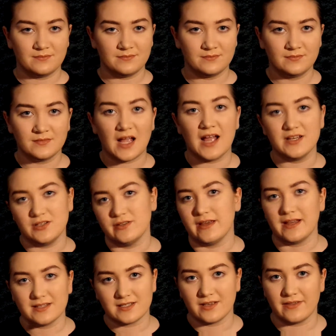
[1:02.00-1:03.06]
I do
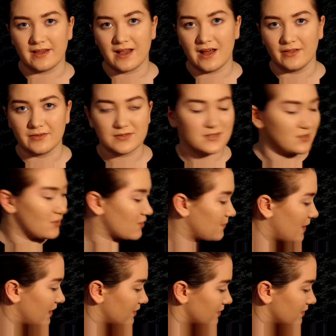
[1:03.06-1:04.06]
that so the colors look better.